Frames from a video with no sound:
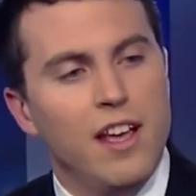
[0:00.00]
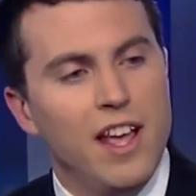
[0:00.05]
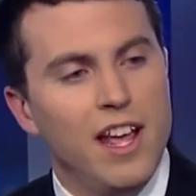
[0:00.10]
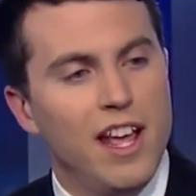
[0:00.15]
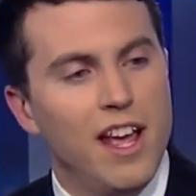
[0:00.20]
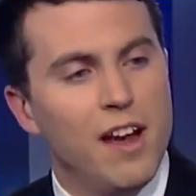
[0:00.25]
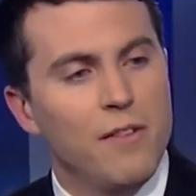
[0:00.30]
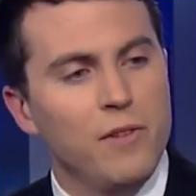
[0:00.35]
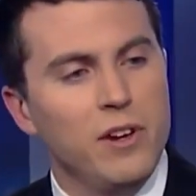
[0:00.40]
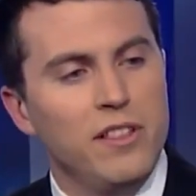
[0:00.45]

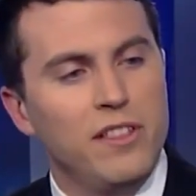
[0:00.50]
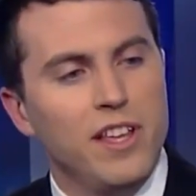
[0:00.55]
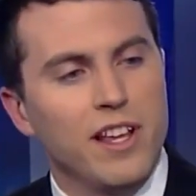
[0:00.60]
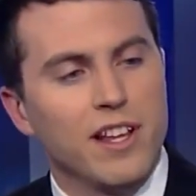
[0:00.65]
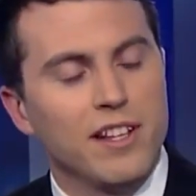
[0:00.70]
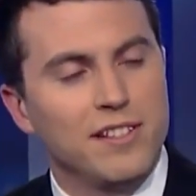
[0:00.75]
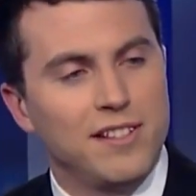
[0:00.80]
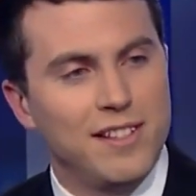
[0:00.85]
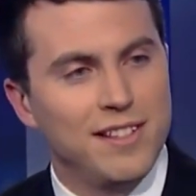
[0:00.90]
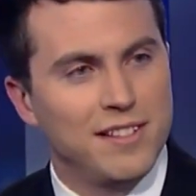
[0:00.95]

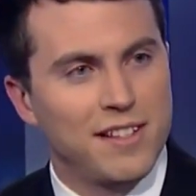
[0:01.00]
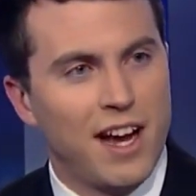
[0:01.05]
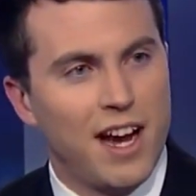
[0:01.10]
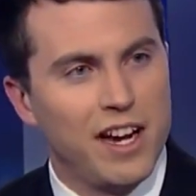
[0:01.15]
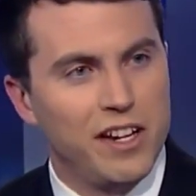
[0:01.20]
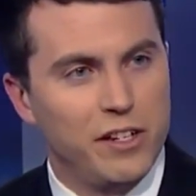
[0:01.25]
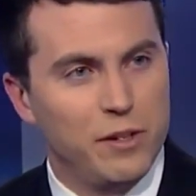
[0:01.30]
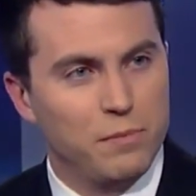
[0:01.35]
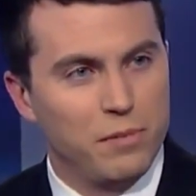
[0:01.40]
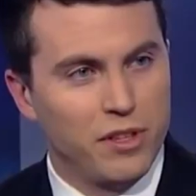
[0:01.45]
everything is
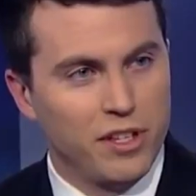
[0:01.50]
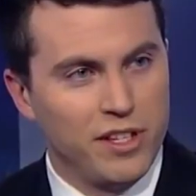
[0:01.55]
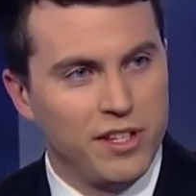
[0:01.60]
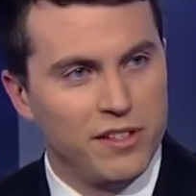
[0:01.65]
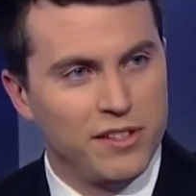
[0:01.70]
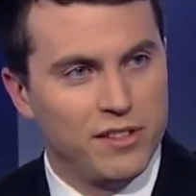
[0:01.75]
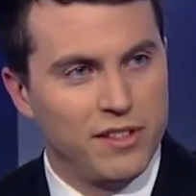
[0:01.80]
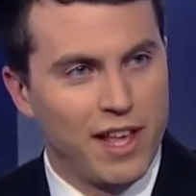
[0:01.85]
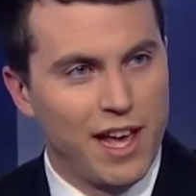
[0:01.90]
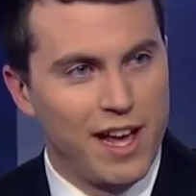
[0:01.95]
designed to
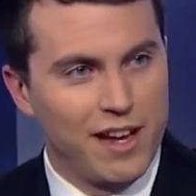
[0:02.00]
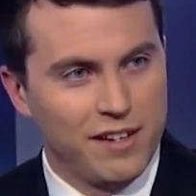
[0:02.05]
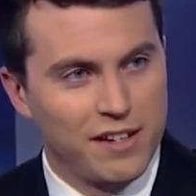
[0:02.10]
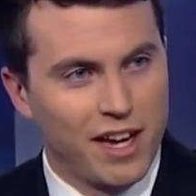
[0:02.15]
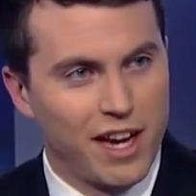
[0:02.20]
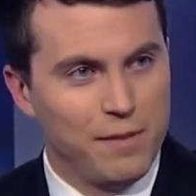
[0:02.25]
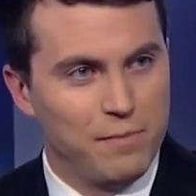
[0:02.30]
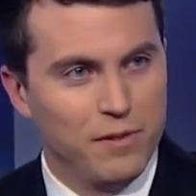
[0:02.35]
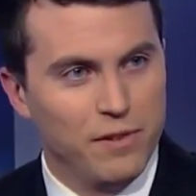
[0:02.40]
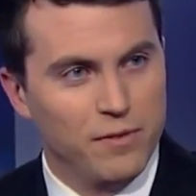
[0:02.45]
please that
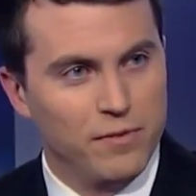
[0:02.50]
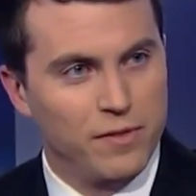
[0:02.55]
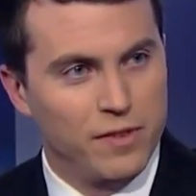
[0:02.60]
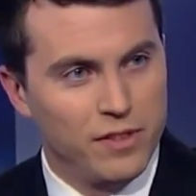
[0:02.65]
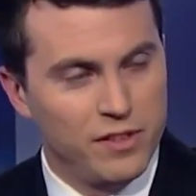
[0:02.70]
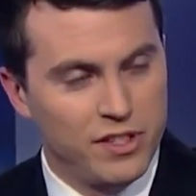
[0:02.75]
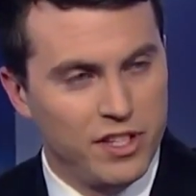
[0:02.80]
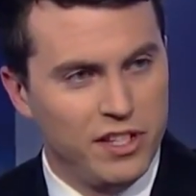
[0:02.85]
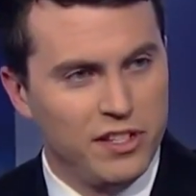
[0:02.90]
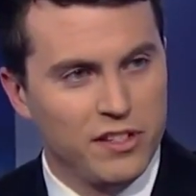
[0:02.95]
type of
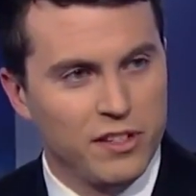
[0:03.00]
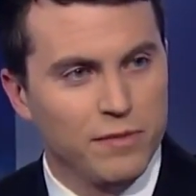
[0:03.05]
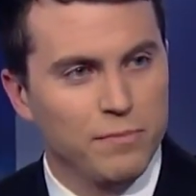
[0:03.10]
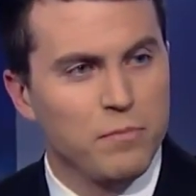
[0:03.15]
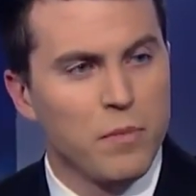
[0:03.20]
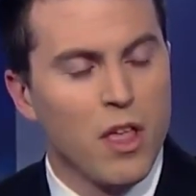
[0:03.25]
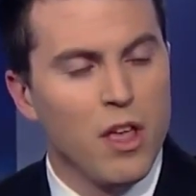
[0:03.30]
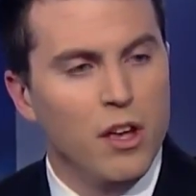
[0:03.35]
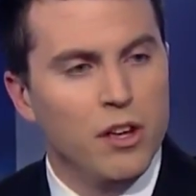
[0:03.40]
system.